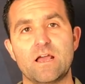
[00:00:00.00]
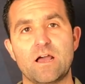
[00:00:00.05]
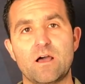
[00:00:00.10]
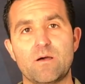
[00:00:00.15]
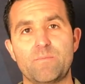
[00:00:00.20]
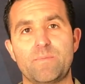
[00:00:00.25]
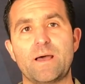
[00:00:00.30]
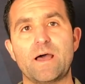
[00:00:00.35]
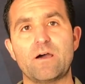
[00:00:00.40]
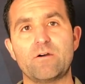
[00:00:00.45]

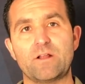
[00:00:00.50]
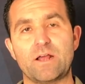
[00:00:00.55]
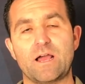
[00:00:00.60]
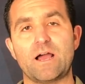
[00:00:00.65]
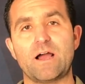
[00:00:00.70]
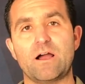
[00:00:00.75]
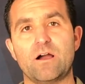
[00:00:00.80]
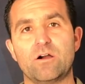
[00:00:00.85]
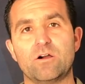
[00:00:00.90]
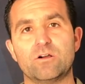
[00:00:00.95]
about
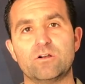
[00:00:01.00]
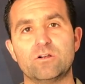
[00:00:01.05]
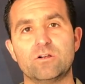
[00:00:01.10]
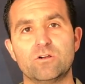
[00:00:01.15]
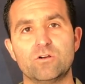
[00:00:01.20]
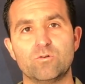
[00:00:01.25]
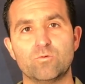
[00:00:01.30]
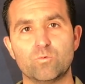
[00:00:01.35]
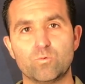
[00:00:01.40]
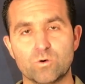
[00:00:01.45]
our
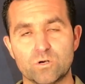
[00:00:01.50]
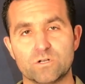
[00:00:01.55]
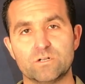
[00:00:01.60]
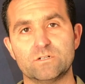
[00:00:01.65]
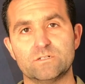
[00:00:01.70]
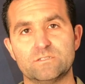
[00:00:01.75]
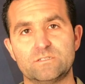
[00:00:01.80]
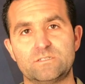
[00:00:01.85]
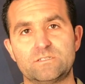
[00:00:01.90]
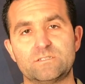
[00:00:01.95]

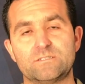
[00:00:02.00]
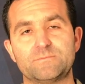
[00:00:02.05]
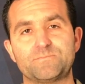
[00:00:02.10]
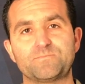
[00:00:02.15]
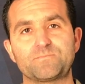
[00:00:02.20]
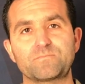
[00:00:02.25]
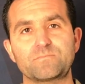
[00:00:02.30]
words.